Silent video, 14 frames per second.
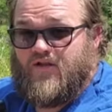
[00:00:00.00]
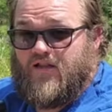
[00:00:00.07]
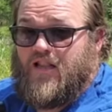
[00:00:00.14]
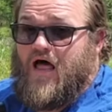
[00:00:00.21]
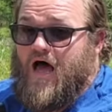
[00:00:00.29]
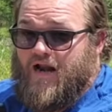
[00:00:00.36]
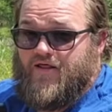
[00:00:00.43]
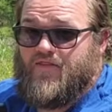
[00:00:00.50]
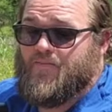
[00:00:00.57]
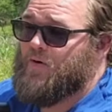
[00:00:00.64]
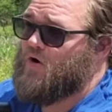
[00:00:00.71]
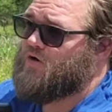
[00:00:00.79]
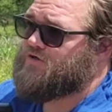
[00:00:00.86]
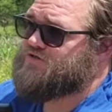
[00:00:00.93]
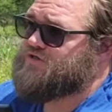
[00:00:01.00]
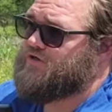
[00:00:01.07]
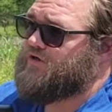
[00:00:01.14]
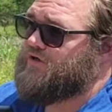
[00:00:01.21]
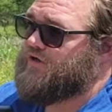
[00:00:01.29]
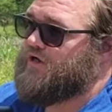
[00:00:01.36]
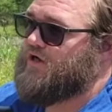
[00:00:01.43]
of a lot of the parts
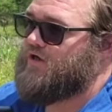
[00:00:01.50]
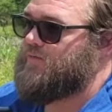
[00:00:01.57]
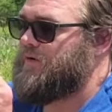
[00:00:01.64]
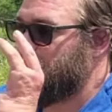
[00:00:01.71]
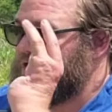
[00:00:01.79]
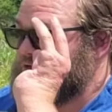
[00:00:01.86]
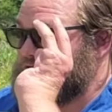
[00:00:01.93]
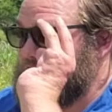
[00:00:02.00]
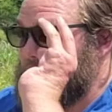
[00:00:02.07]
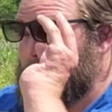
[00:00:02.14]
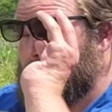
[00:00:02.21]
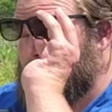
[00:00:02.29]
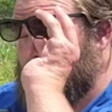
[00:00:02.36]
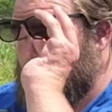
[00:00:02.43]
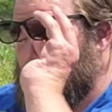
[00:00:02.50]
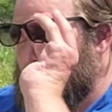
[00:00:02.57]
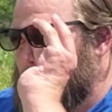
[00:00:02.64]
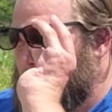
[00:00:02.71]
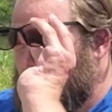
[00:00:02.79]
on your gun, because you got to think,